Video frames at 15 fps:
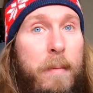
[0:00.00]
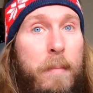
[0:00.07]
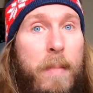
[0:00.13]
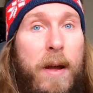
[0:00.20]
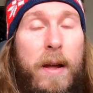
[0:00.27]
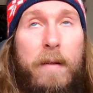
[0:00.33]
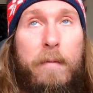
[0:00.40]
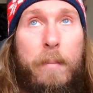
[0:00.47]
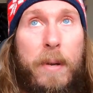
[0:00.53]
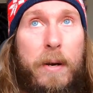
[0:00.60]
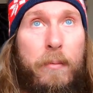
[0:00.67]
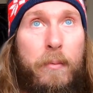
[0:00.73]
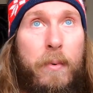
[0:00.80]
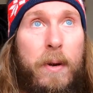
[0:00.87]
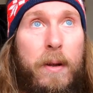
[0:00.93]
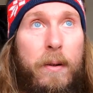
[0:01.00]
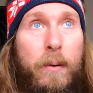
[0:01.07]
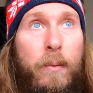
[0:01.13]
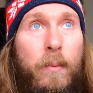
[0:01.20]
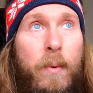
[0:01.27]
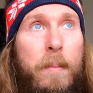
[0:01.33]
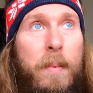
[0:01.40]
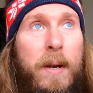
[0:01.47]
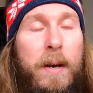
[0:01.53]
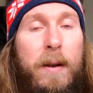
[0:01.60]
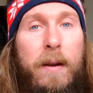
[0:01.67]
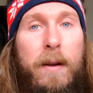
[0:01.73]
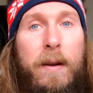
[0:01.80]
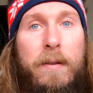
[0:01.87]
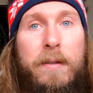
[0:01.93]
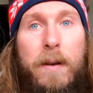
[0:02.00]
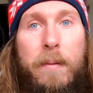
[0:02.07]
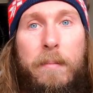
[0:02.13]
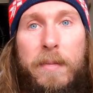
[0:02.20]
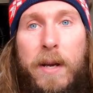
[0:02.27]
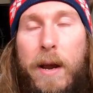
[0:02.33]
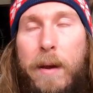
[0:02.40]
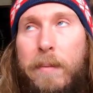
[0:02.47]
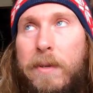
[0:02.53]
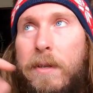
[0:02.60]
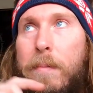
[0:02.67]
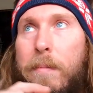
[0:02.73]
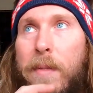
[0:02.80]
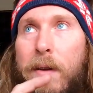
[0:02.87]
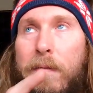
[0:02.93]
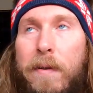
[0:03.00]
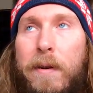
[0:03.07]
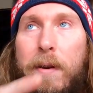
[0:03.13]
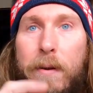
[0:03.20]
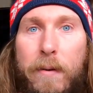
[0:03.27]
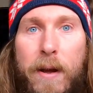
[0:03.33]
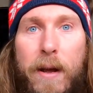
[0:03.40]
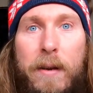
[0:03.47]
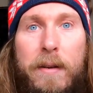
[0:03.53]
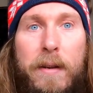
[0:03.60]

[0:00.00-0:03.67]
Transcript: They might have been real women uh, sometimes. See my video I